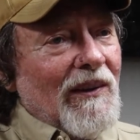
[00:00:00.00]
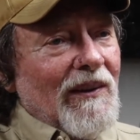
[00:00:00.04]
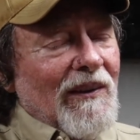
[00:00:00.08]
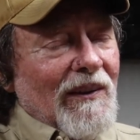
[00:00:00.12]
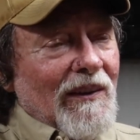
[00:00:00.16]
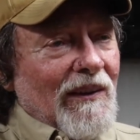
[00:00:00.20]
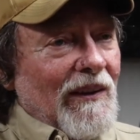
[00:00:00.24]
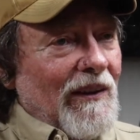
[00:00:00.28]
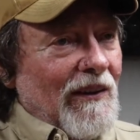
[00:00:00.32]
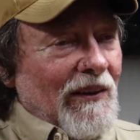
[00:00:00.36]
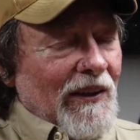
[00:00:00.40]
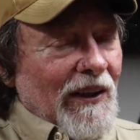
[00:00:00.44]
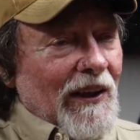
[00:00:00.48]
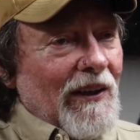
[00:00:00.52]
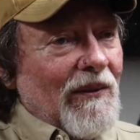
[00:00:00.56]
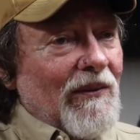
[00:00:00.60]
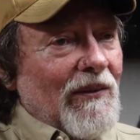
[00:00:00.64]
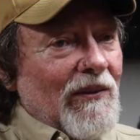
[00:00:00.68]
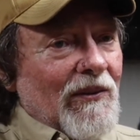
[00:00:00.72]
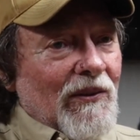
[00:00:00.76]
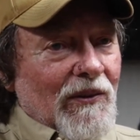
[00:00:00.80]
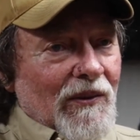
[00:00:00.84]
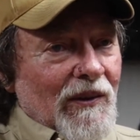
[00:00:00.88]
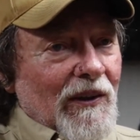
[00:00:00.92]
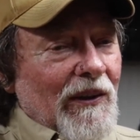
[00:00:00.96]
and that
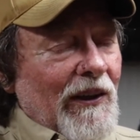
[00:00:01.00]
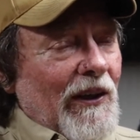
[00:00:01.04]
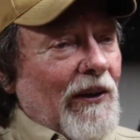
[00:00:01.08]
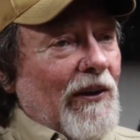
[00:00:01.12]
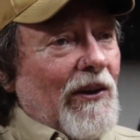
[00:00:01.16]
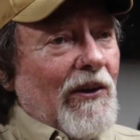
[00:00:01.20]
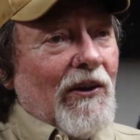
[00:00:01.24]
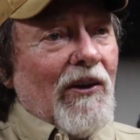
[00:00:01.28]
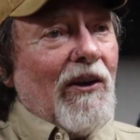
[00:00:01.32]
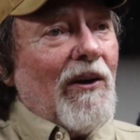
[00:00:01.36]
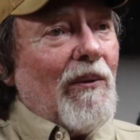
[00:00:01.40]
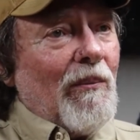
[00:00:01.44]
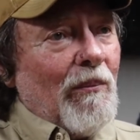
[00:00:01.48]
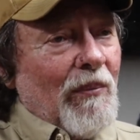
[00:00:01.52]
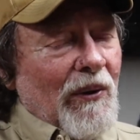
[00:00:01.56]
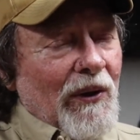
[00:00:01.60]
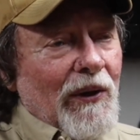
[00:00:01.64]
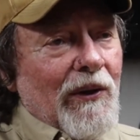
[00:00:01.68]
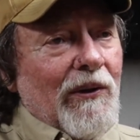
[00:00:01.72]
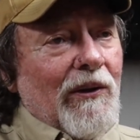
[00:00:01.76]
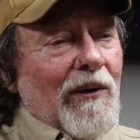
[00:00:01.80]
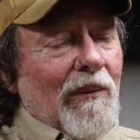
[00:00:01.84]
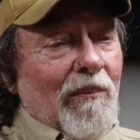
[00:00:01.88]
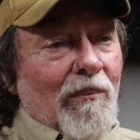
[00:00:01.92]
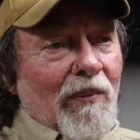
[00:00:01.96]
ended up being the